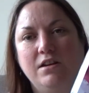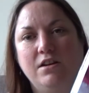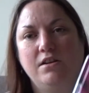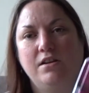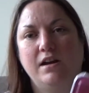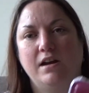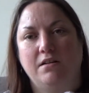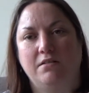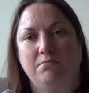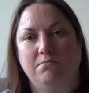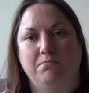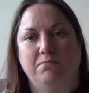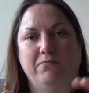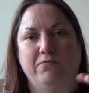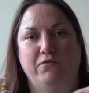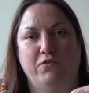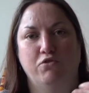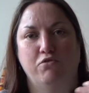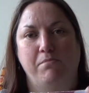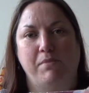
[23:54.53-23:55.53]
you get
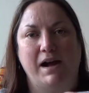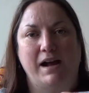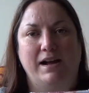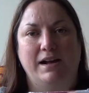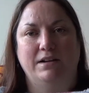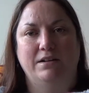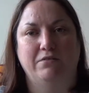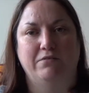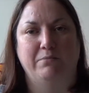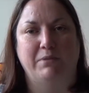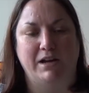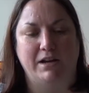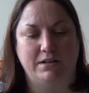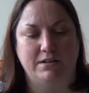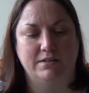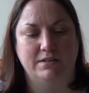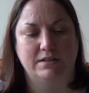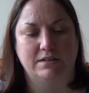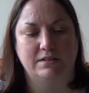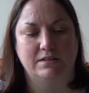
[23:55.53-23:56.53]
full pan of
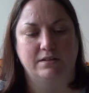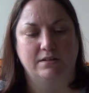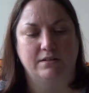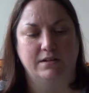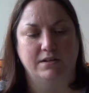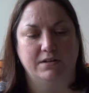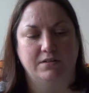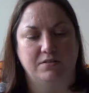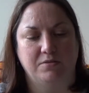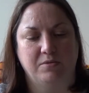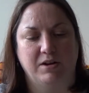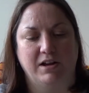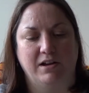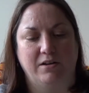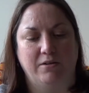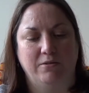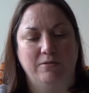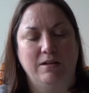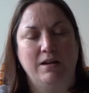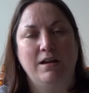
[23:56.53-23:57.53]
paints inside as
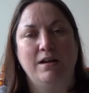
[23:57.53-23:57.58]
well.